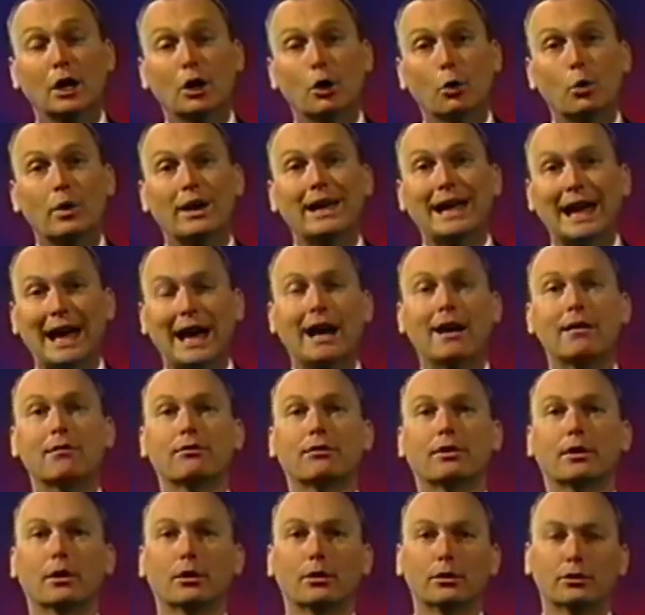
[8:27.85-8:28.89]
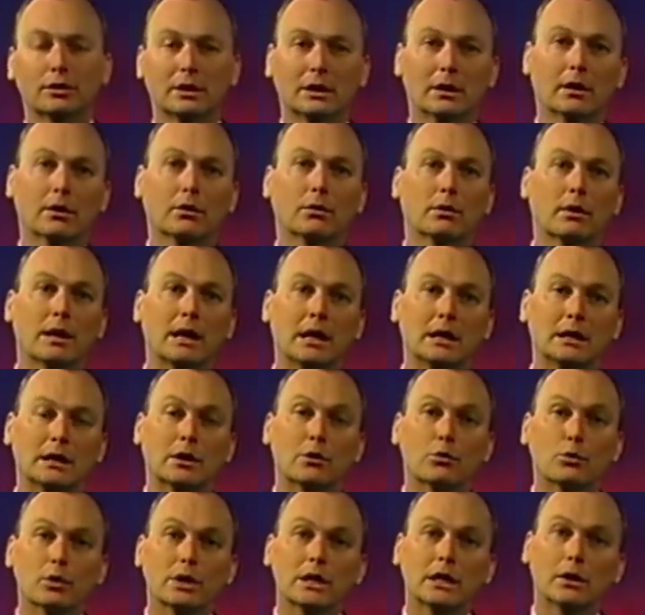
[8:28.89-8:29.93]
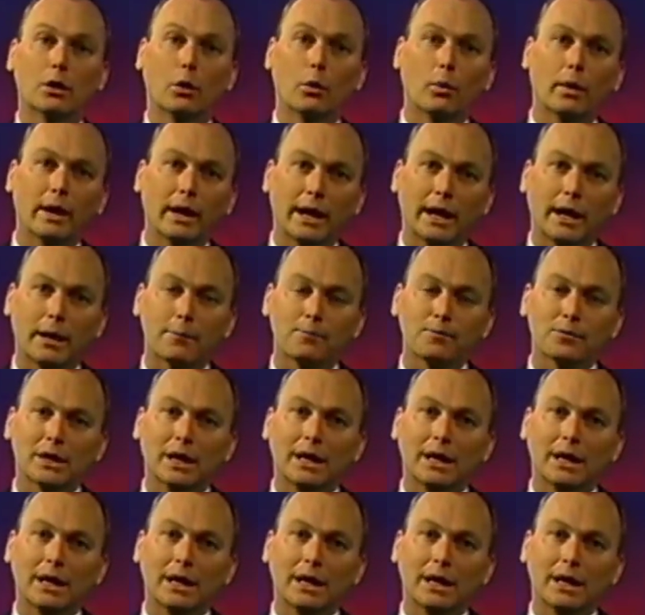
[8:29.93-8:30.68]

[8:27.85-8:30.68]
we have those in a great and real way,